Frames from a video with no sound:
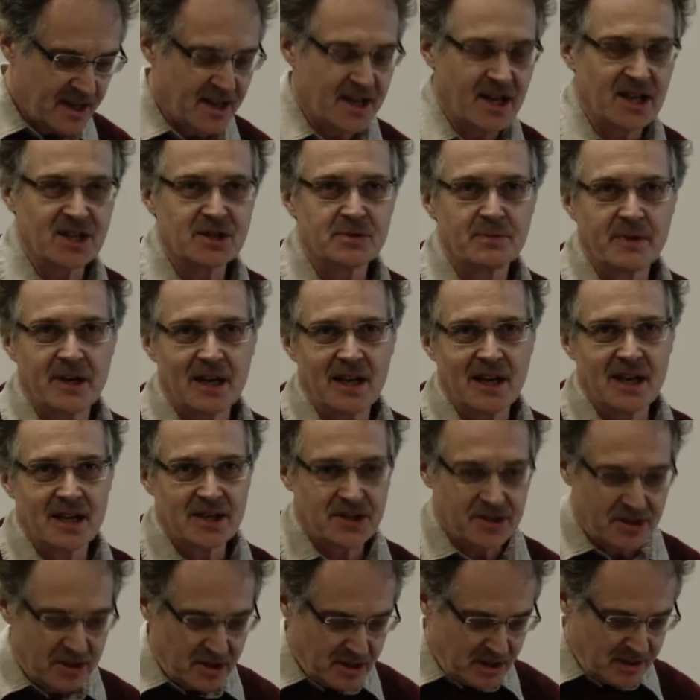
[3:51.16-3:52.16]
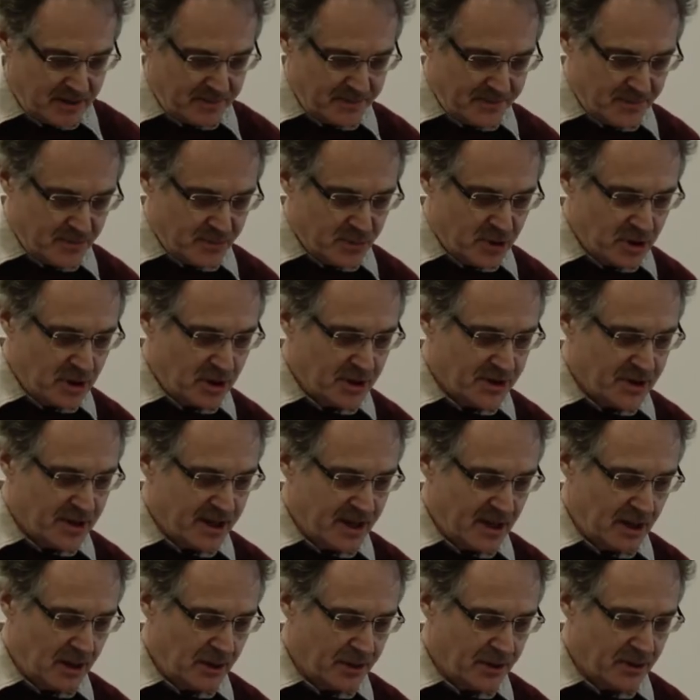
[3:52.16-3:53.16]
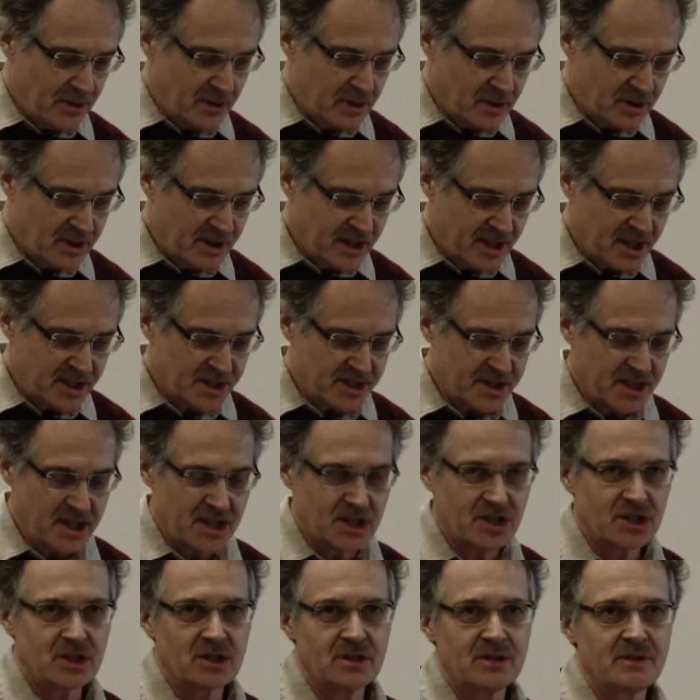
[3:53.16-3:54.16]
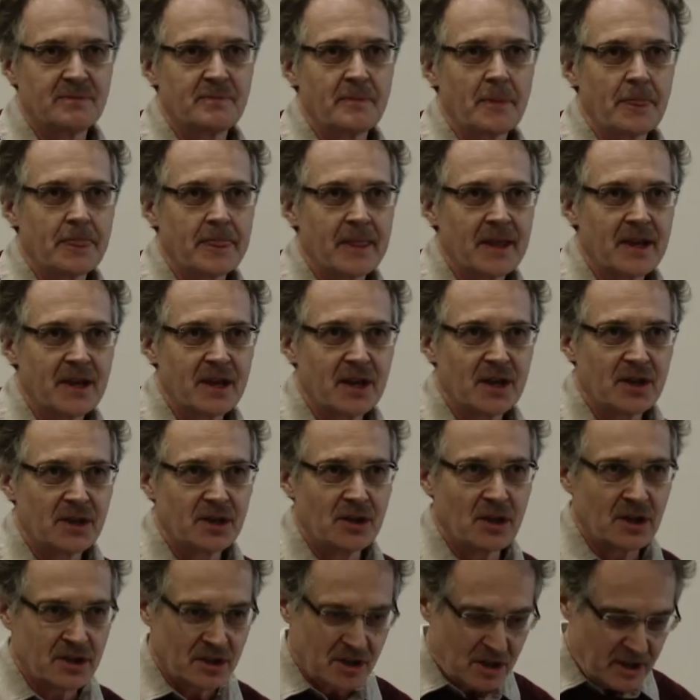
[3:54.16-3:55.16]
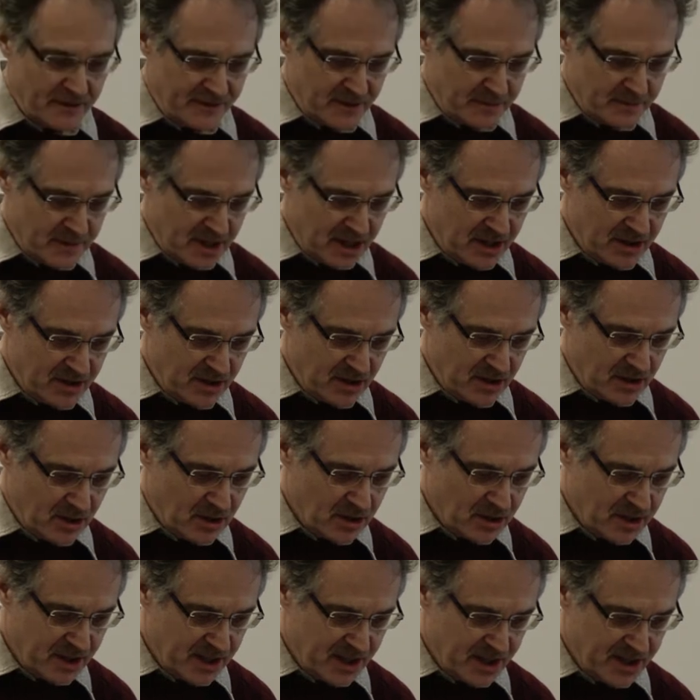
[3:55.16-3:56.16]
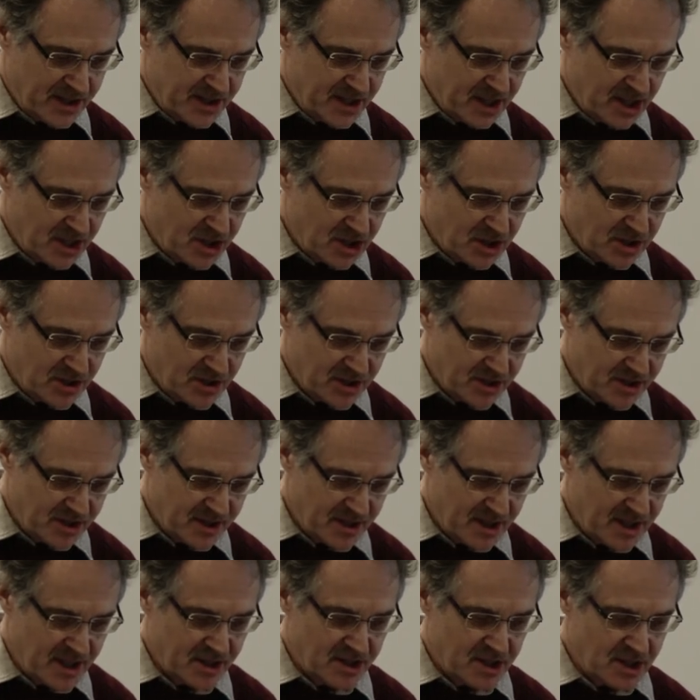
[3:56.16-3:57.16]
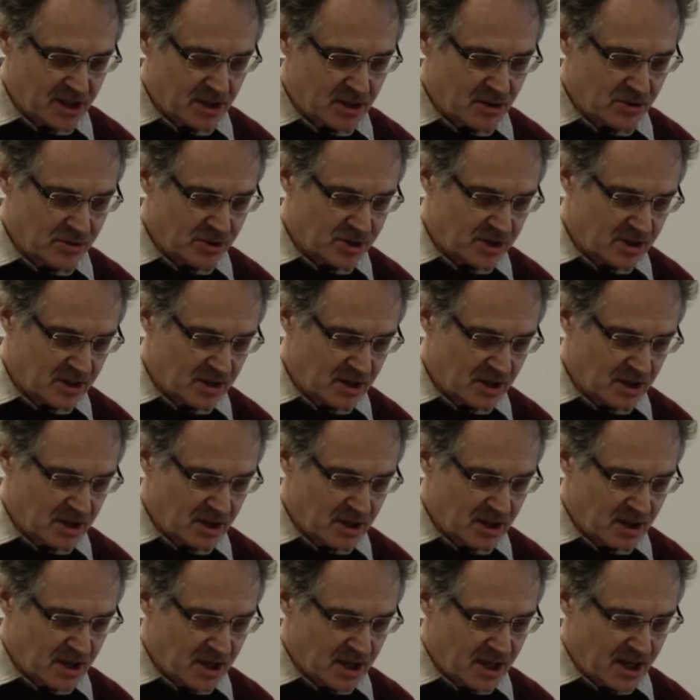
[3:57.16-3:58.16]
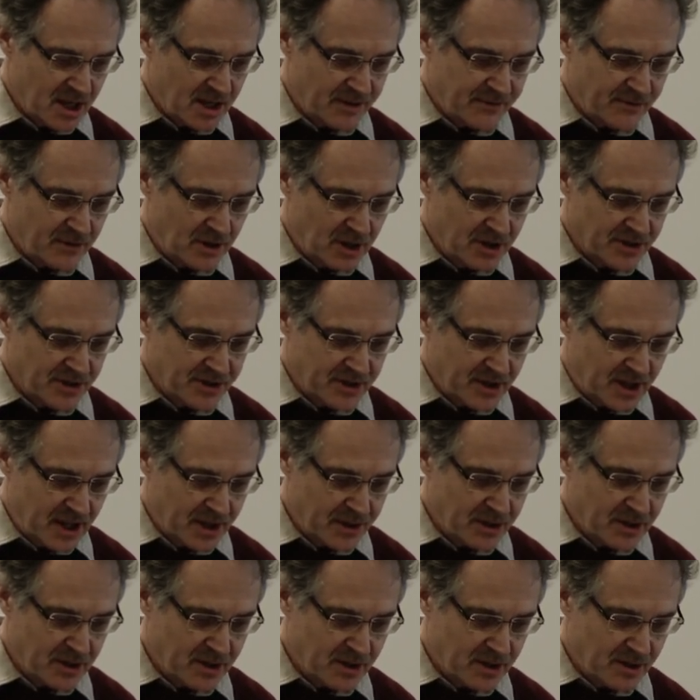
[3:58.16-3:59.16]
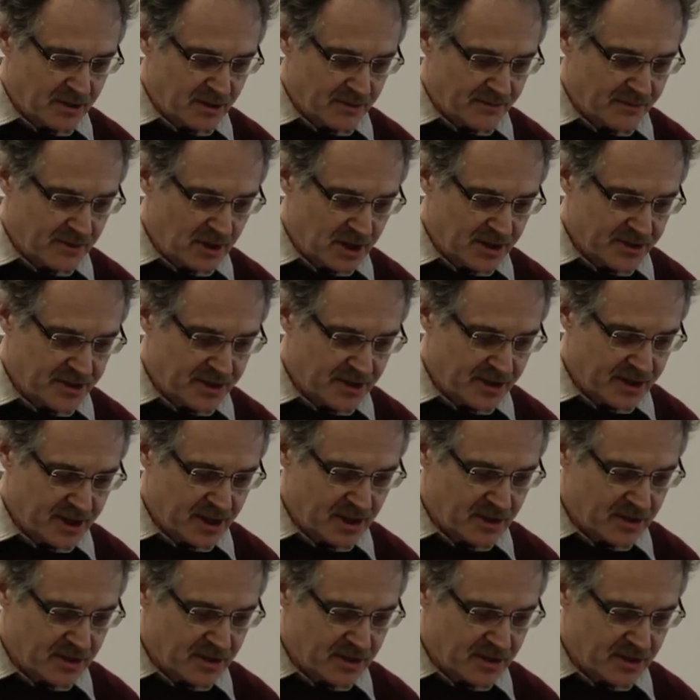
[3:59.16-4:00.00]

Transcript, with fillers: as well as the World Health Organization, non-governmental organizations, NGOs, and other voluntary